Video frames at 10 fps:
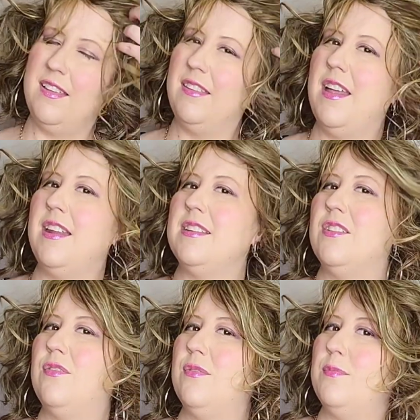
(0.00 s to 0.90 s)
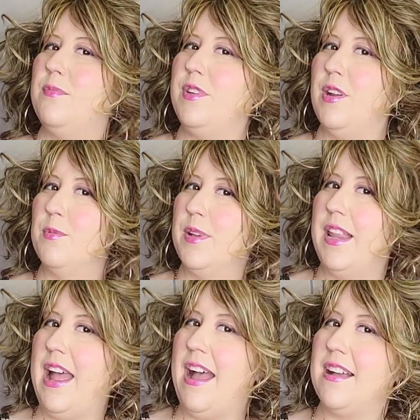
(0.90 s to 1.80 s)
let it you know
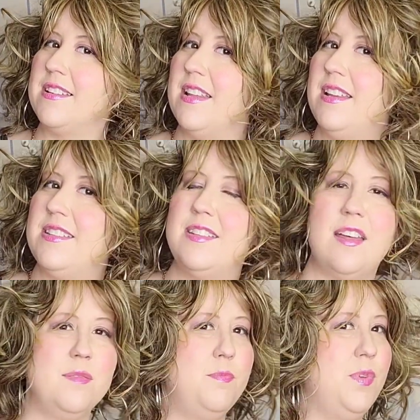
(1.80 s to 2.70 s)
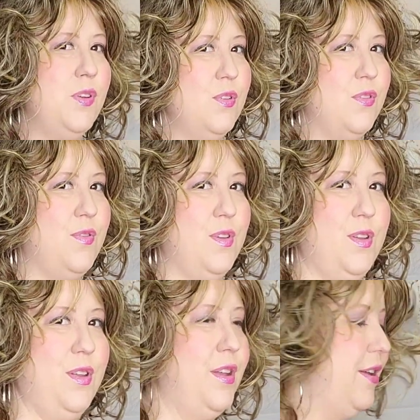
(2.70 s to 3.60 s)
relax it's that beautiful